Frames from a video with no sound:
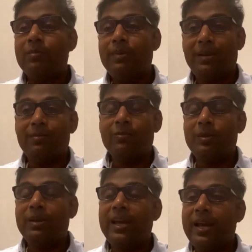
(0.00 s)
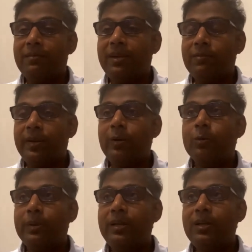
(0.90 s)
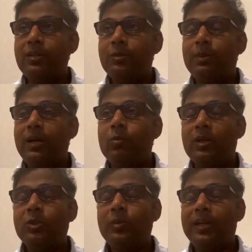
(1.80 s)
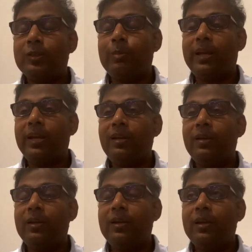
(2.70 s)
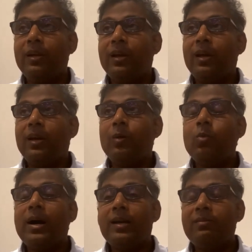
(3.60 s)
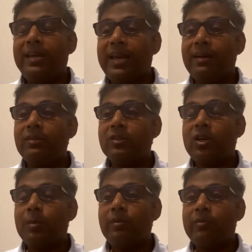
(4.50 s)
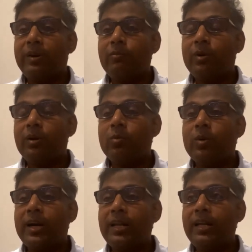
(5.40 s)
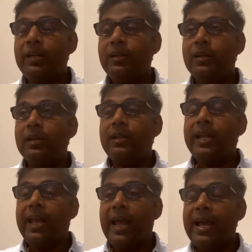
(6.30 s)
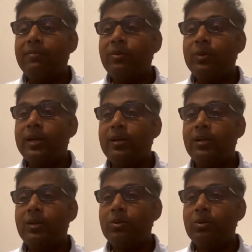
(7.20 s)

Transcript: we may have differing opinions, but once we explain why we have this common framework, why they have to adhere